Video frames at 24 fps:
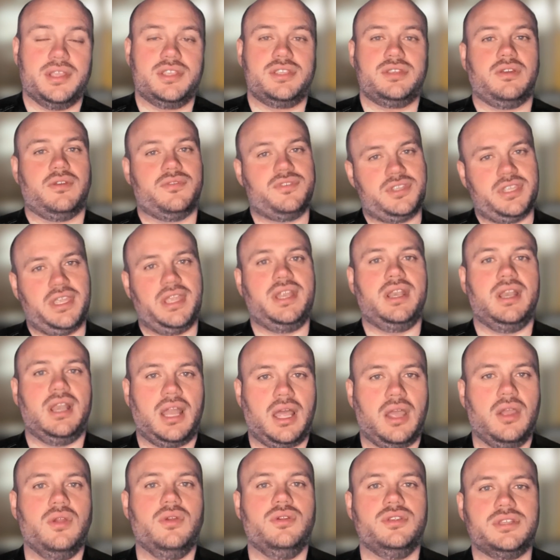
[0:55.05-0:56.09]
So I've seen
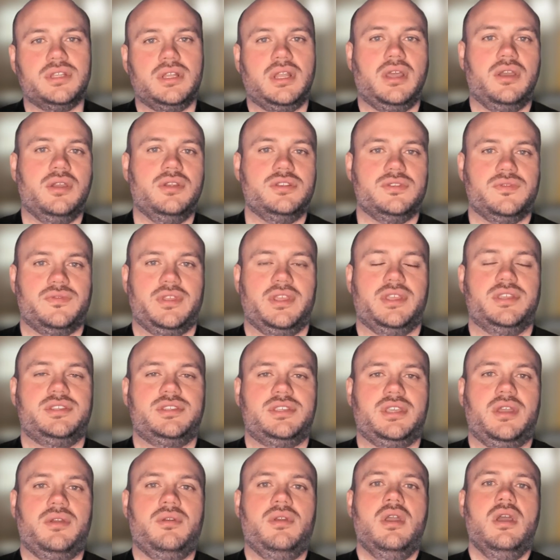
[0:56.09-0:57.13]
loads and loads of this.
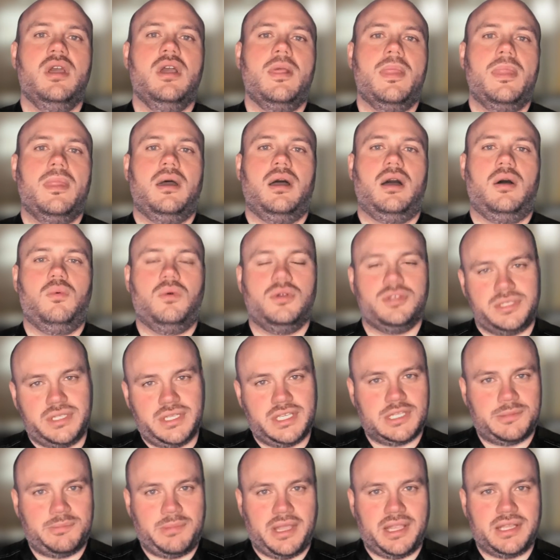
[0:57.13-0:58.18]
So I wasn't
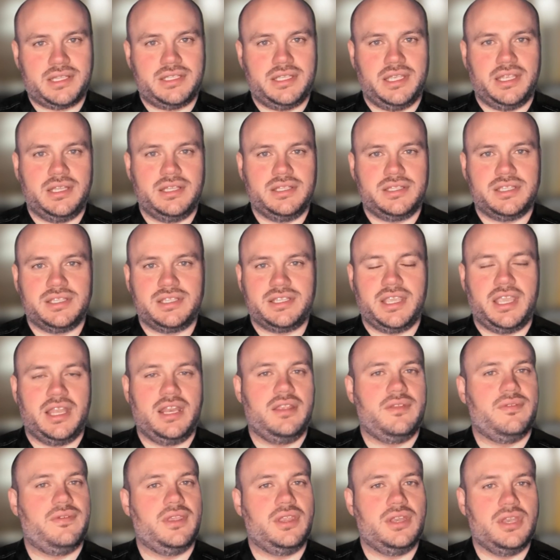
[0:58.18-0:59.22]
expecting to see
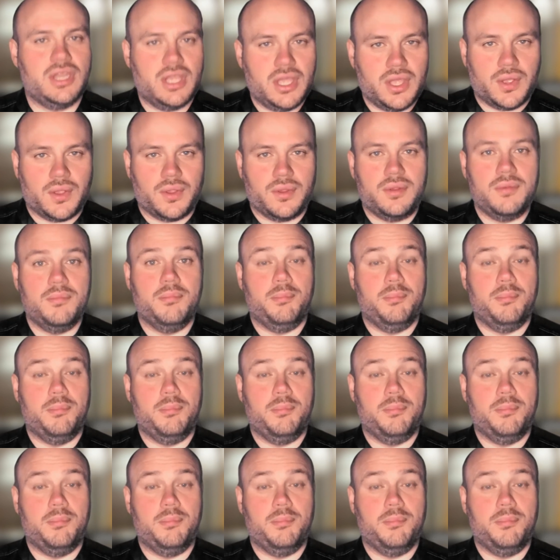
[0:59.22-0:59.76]
anything new,